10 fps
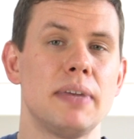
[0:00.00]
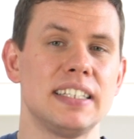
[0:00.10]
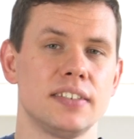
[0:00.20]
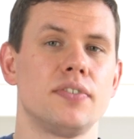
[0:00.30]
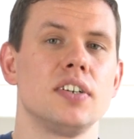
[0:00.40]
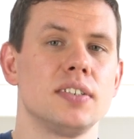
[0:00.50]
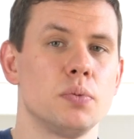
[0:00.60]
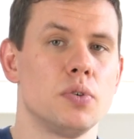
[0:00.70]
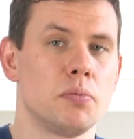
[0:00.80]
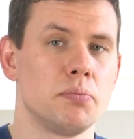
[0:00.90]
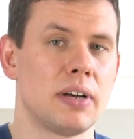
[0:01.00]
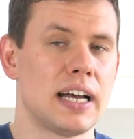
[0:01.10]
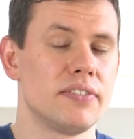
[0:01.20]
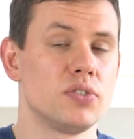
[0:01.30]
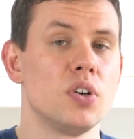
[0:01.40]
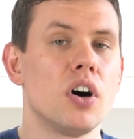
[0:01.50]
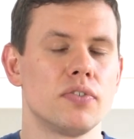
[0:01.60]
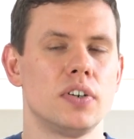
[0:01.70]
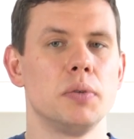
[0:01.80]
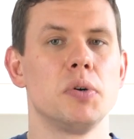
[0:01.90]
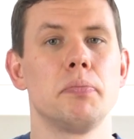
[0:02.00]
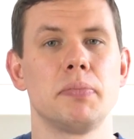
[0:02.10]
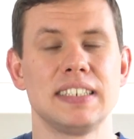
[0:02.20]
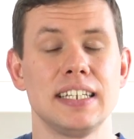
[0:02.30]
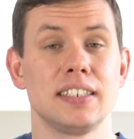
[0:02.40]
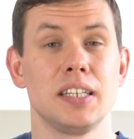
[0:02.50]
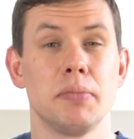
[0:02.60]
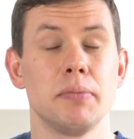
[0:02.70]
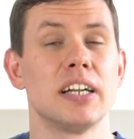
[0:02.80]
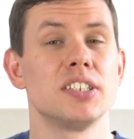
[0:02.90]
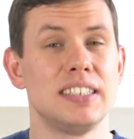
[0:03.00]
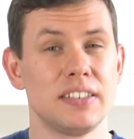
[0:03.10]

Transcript: Metaverse will have to offer will potentially be much